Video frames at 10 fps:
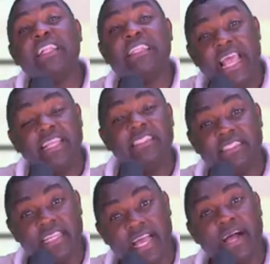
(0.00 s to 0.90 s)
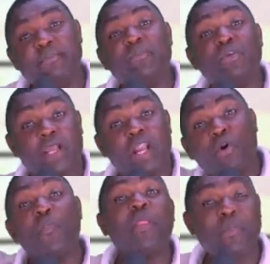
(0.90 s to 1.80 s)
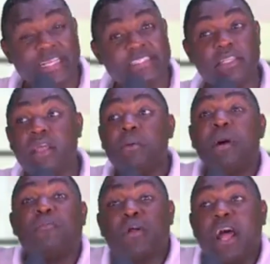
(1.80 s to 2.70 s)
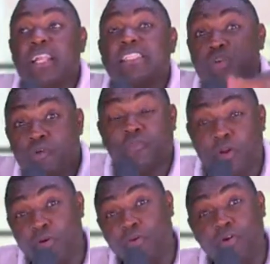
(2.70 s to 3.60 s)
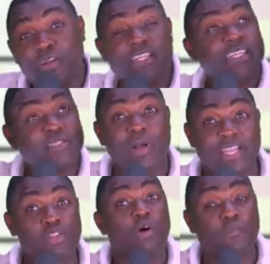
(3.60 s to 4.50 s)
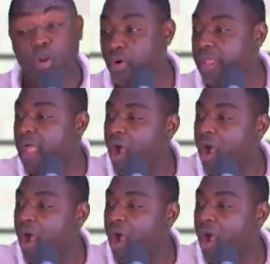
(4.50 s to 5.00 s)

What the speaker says: Then you can open my sin. But for now, this is off record, God. This one is off record.